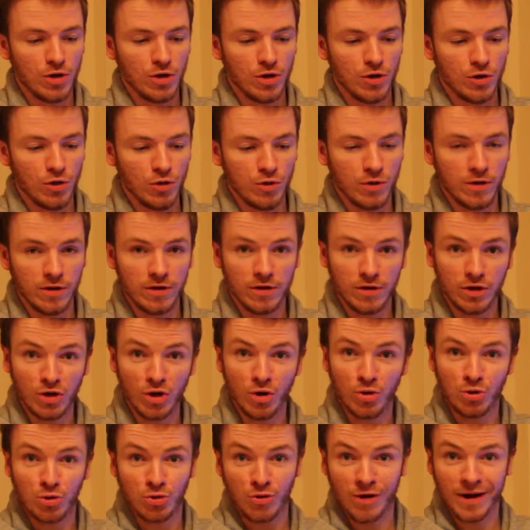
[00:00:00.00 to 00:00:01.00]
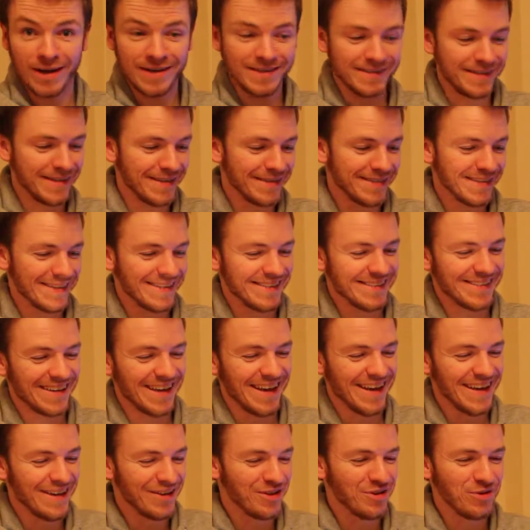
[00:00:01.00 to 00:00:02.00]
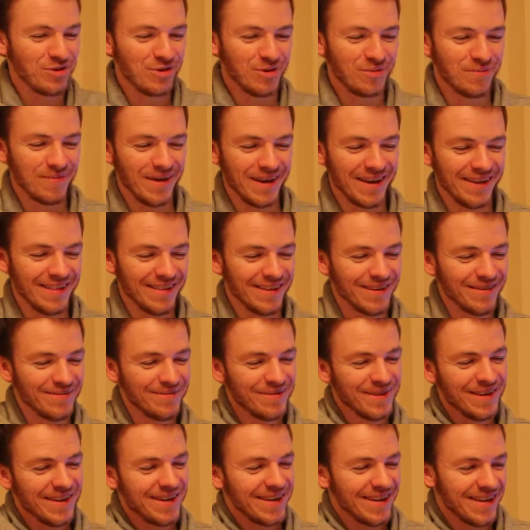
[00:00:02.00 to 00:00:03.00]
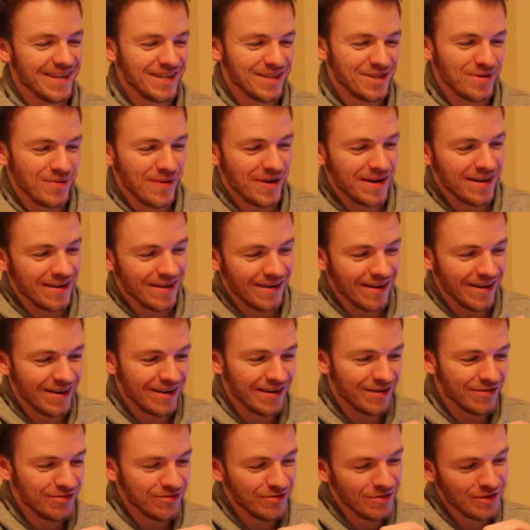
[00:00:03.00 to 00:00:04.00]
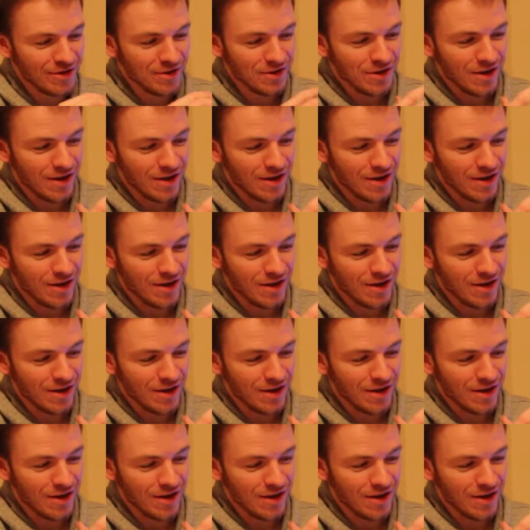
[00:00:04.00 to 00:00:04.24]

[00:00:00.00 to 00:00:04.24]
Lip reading: You can go crazy, as they say, and you can make them into any kind of